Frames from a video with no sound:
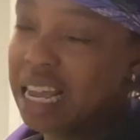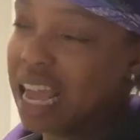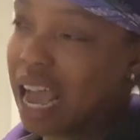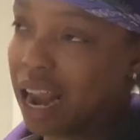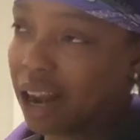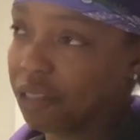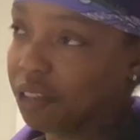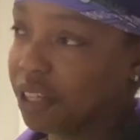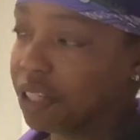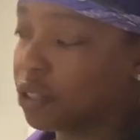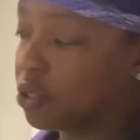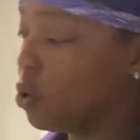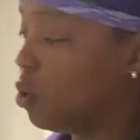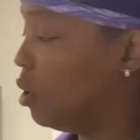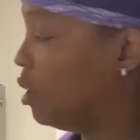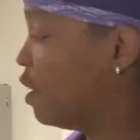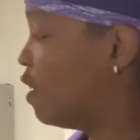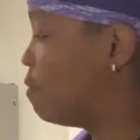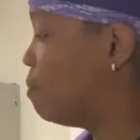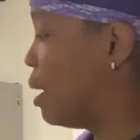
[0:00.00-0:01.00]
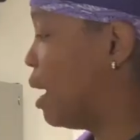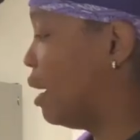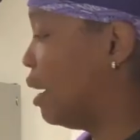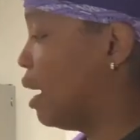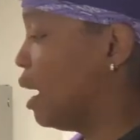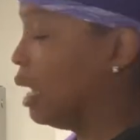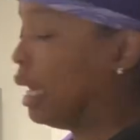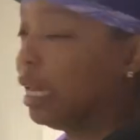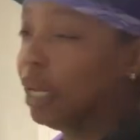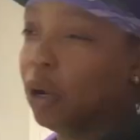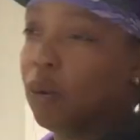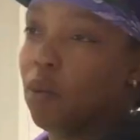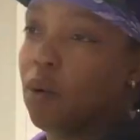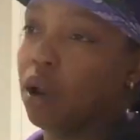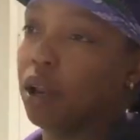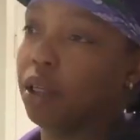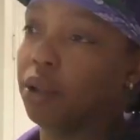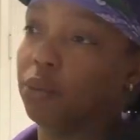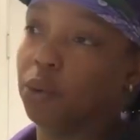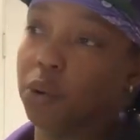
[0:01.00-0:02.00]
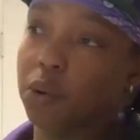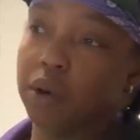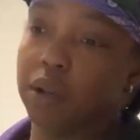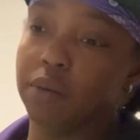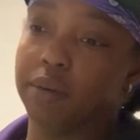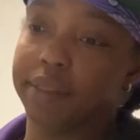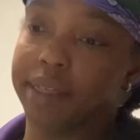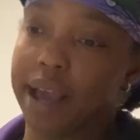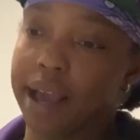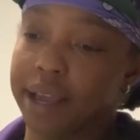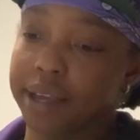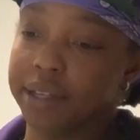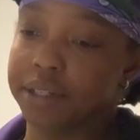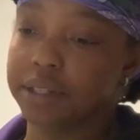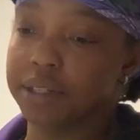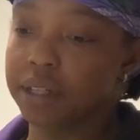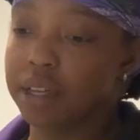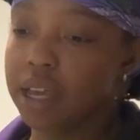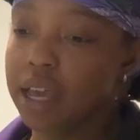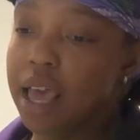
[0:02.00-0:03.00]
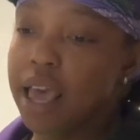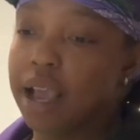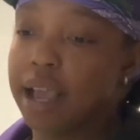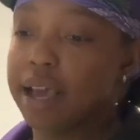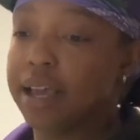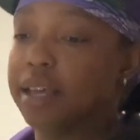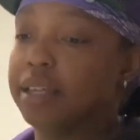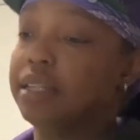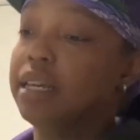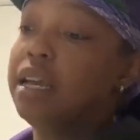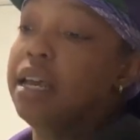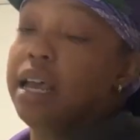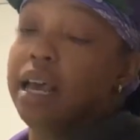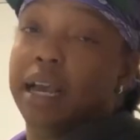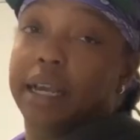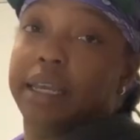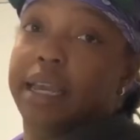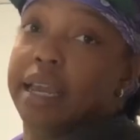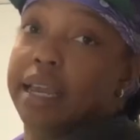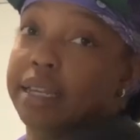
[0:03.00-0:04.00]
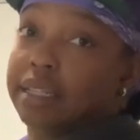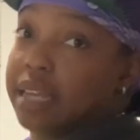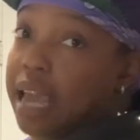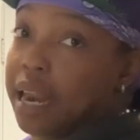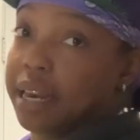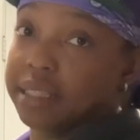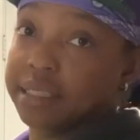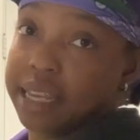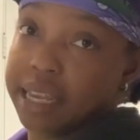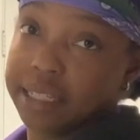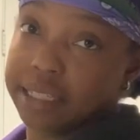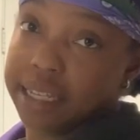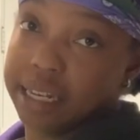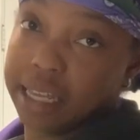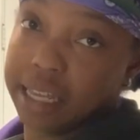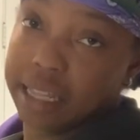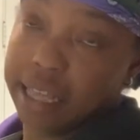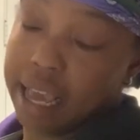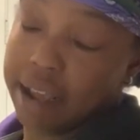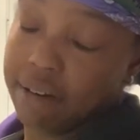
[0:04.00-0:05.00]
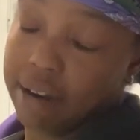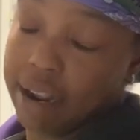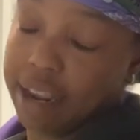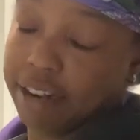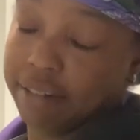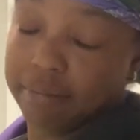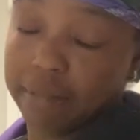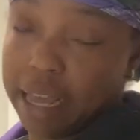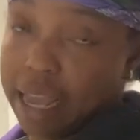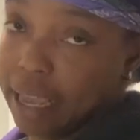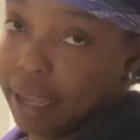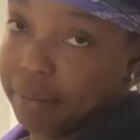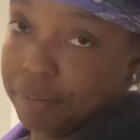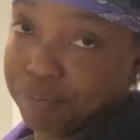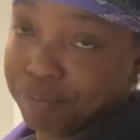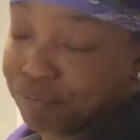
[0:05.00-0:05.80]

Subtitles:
I don't think it's cool enough by now, and I don't want to ruin it with ice. Because again, see, I didn't taste any of that, right? Like,